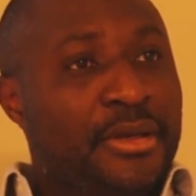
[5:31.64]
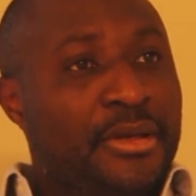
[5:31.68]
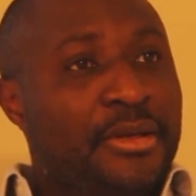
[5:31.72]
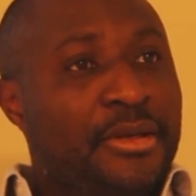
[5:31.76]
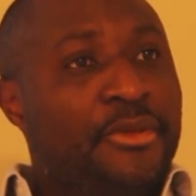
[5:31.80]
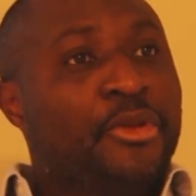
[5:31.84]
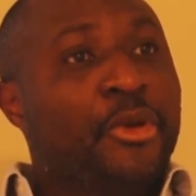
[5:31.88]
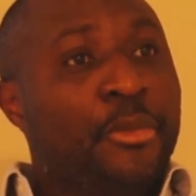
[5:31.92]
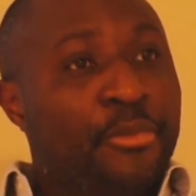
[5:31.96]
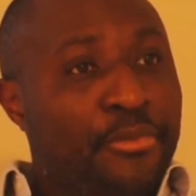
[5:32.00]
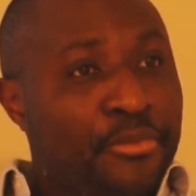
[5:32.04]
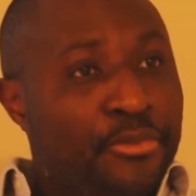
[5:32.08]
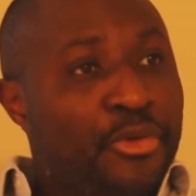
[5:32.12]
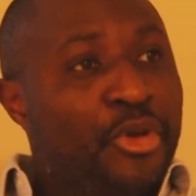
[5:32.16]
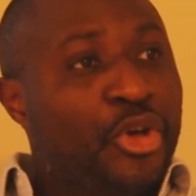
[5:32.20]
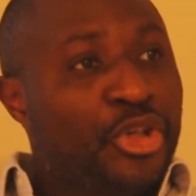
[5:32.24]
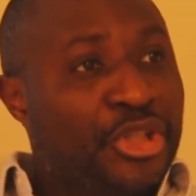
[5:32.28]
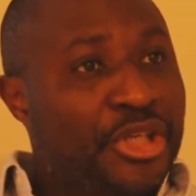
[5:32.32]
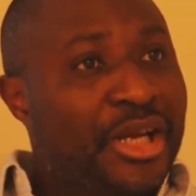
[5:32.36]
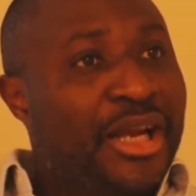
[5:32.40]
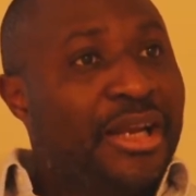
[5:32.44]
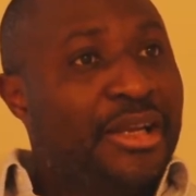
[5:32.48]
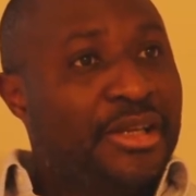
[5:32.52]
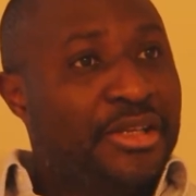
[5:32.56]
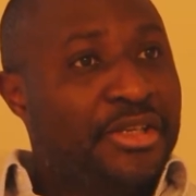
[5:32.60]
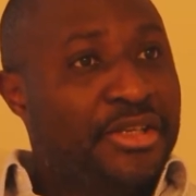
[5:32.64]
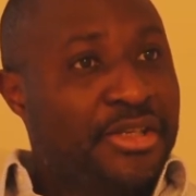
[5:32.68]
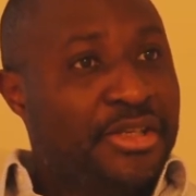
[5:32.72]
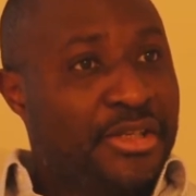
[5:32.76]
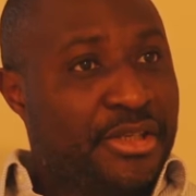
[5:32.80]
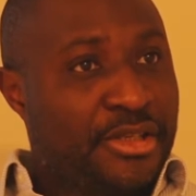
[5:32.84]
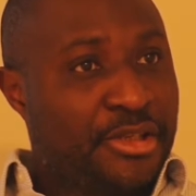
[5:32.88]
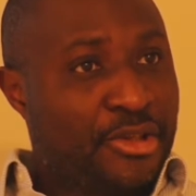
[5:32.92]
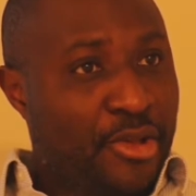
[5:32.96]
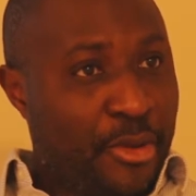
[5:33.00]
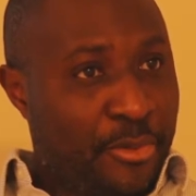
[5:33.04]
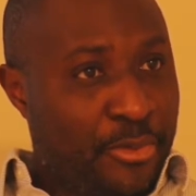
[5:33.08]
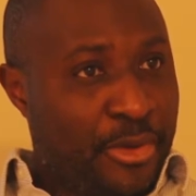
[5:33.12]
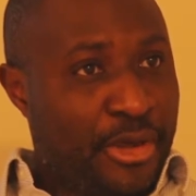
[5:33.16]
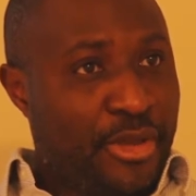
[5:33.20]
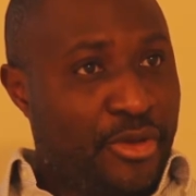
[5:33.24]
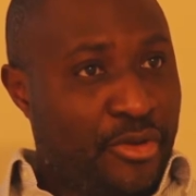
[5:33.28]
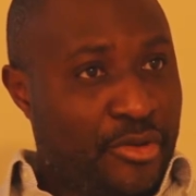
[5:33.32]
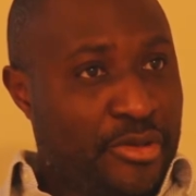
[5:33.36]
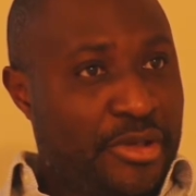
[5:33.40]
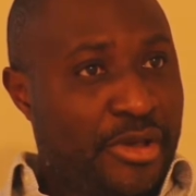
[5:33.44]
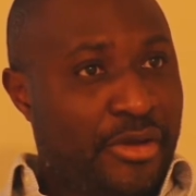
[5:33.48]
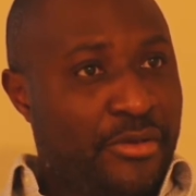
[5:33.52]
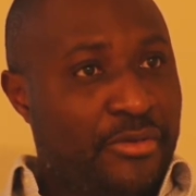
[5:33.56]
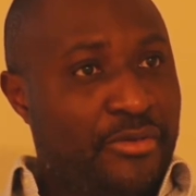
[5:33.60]
your challenge is stopping
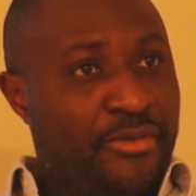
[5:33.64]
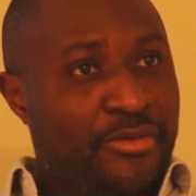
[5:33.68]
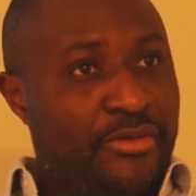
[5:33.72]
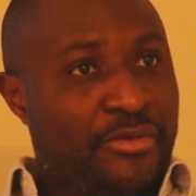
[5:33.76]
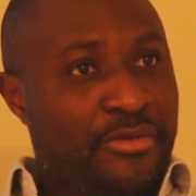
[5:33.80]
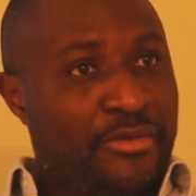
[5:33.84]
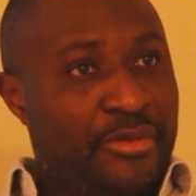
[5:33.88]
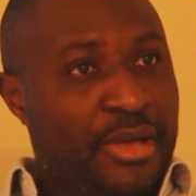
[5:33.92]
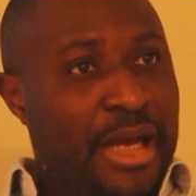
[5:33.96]
yourself